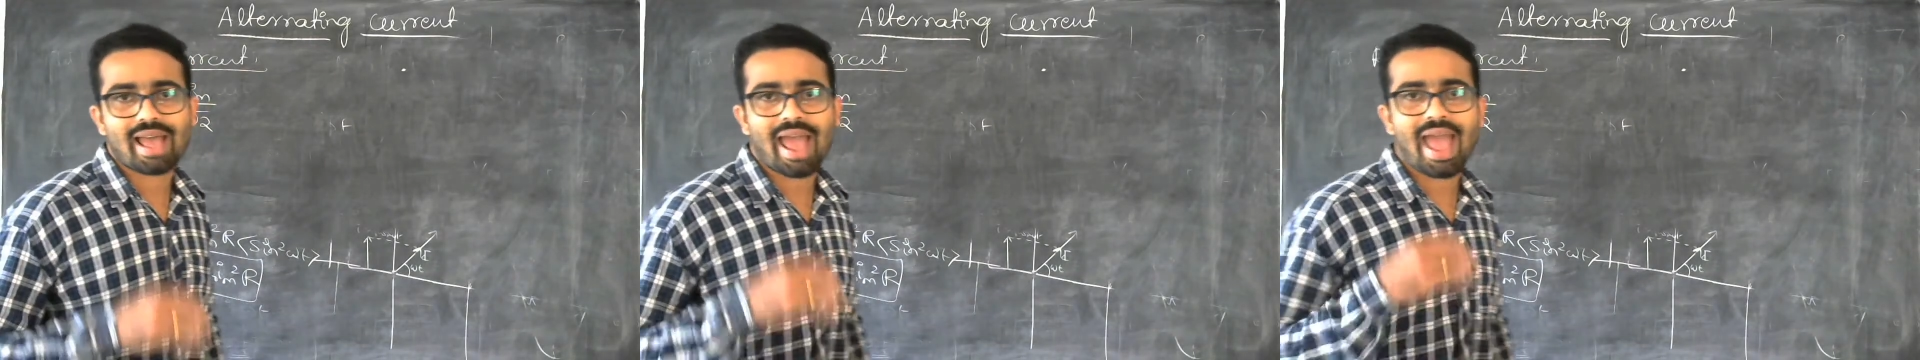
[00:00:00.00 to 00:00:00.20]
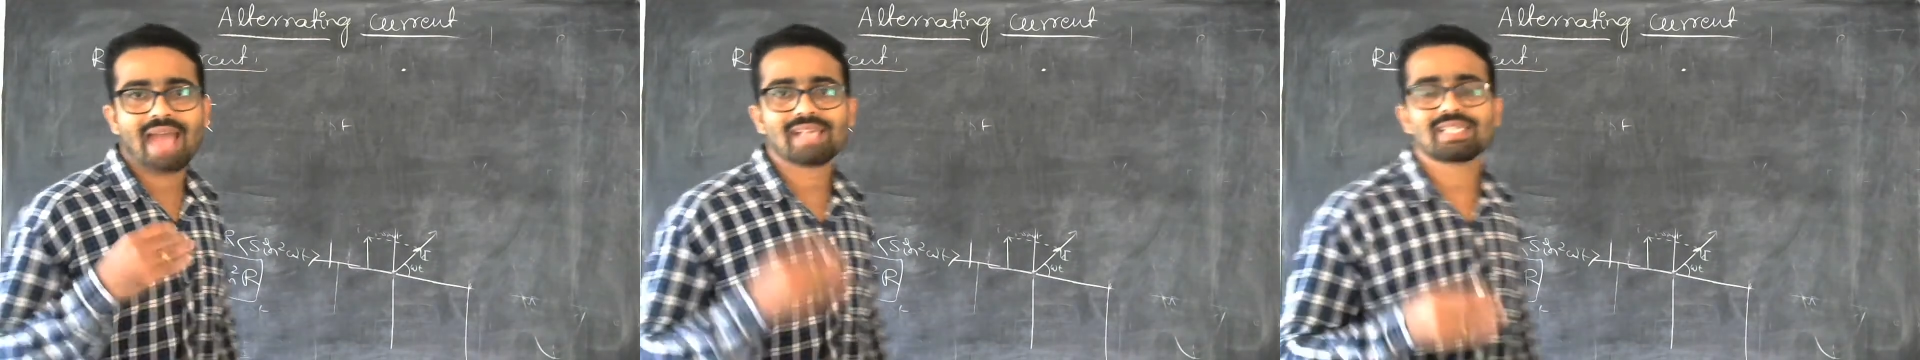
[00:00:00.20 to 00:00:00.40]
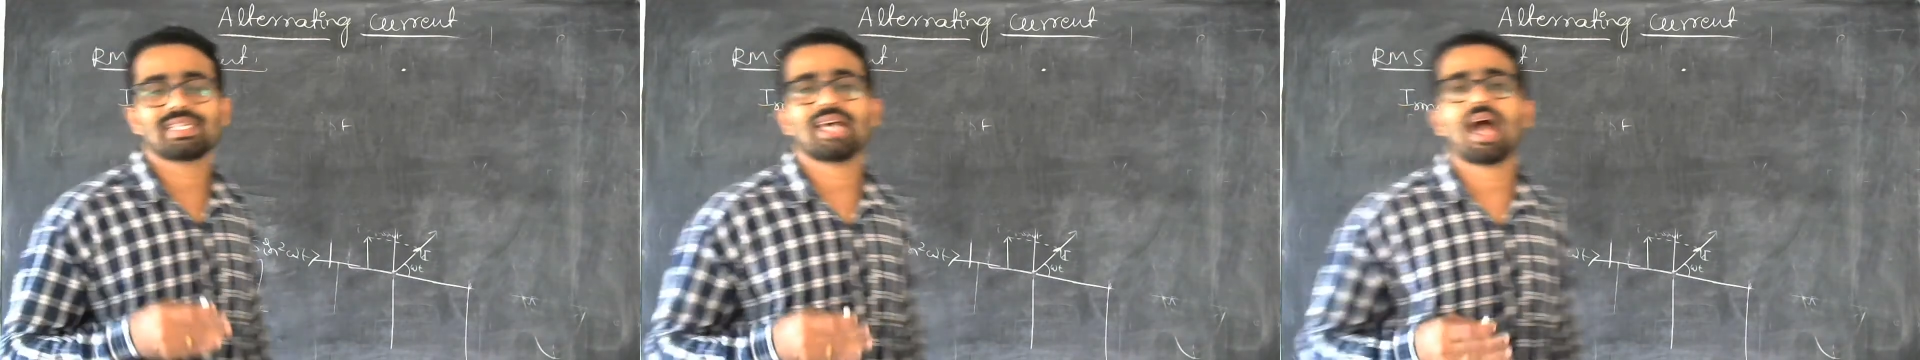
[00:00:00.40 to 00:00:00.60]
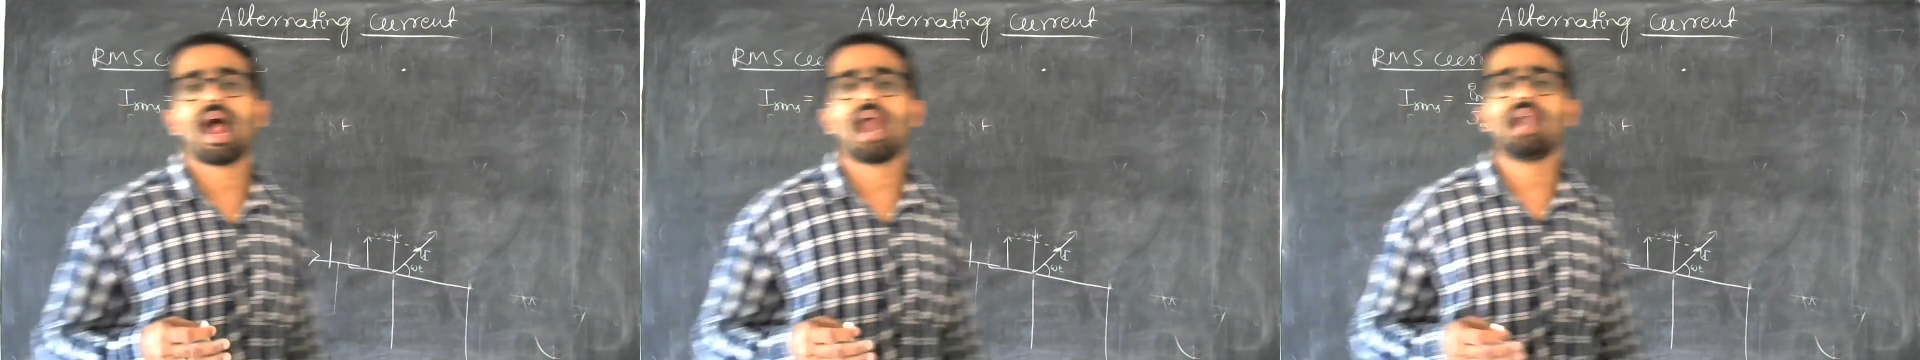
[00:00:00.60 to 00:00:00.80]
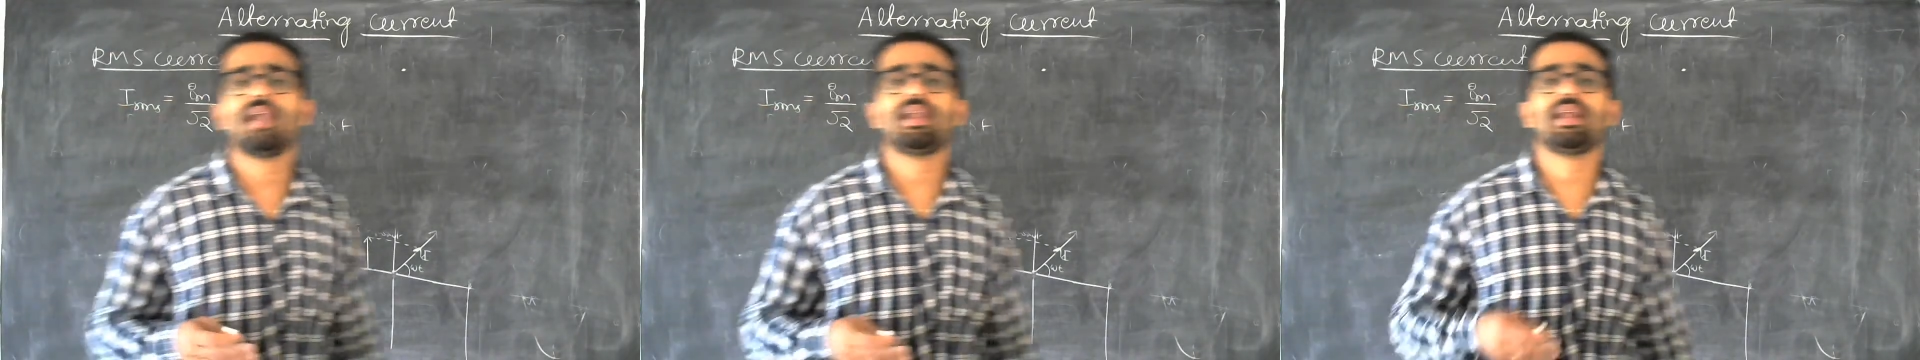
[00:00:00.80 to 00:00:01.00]
as the
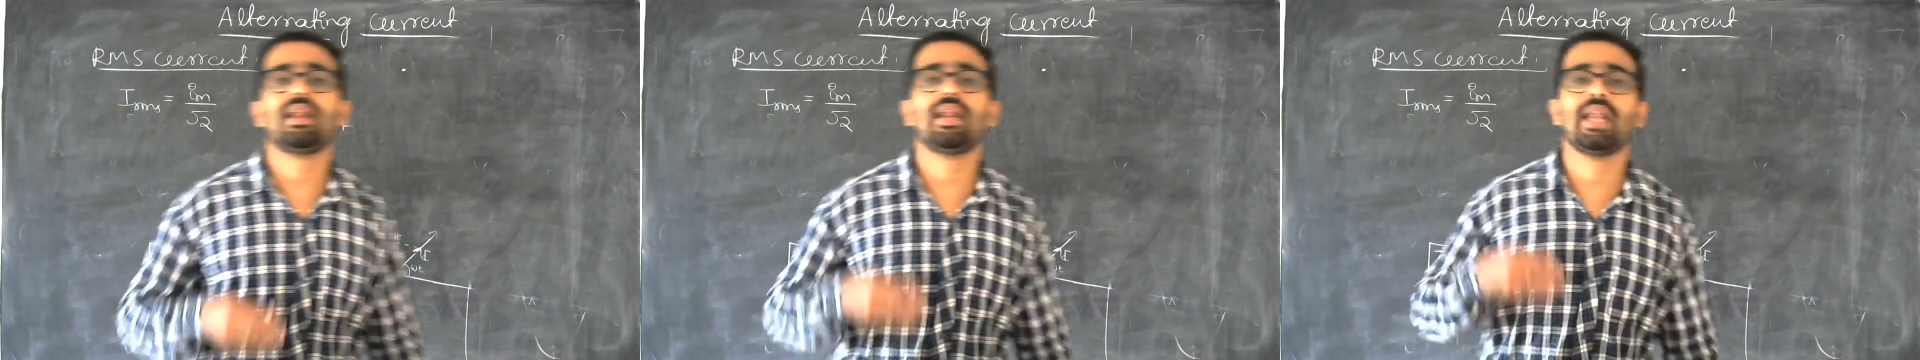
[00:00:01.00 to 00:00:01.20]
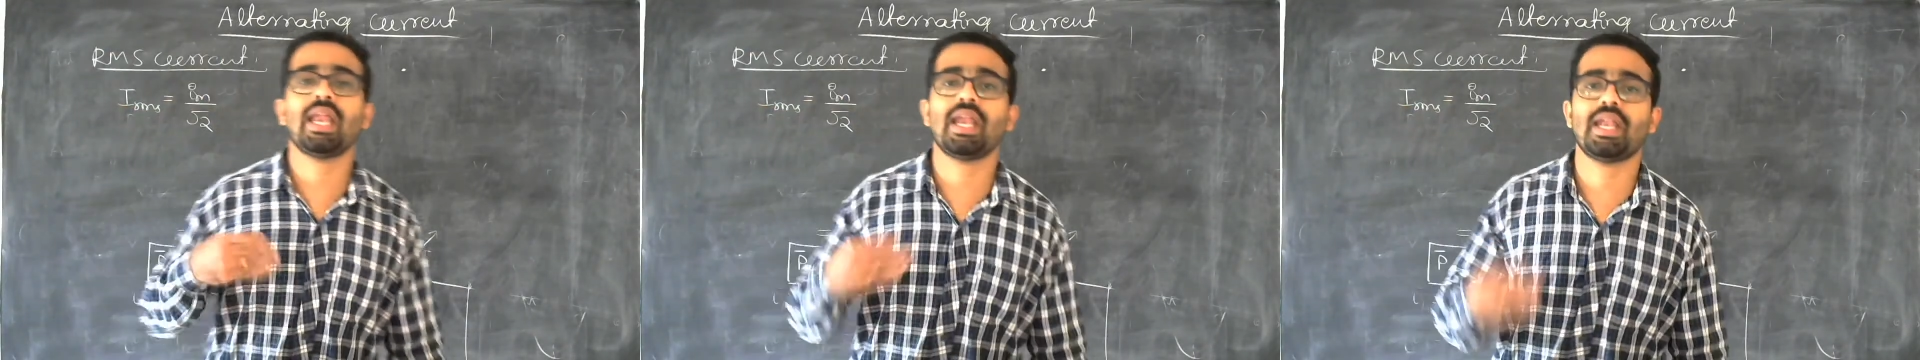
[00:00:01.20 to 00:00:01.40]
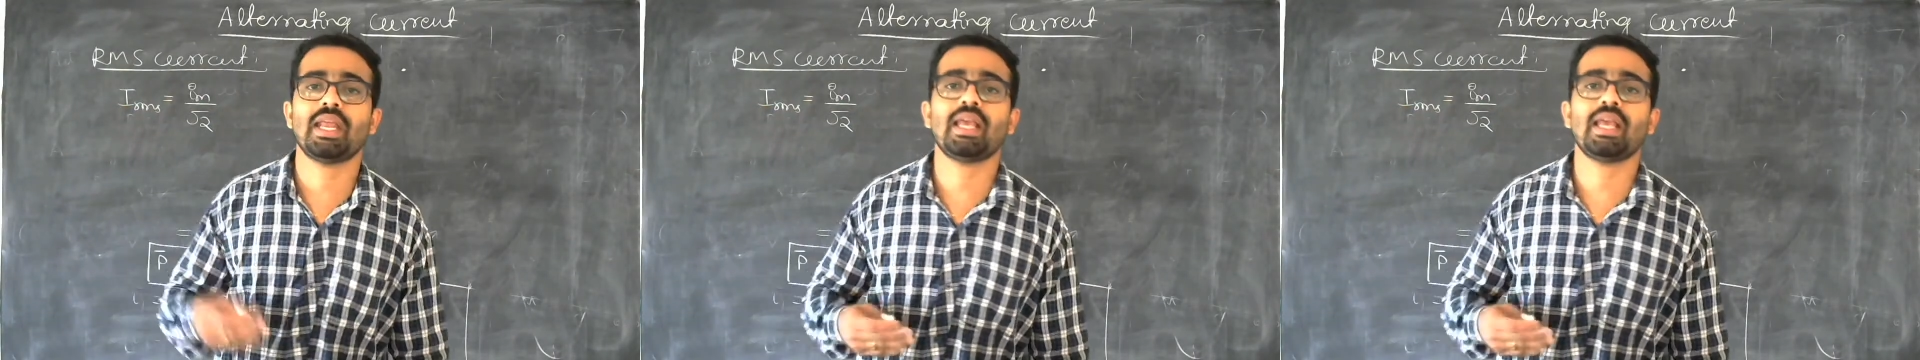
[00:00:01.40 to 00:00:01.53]
alternating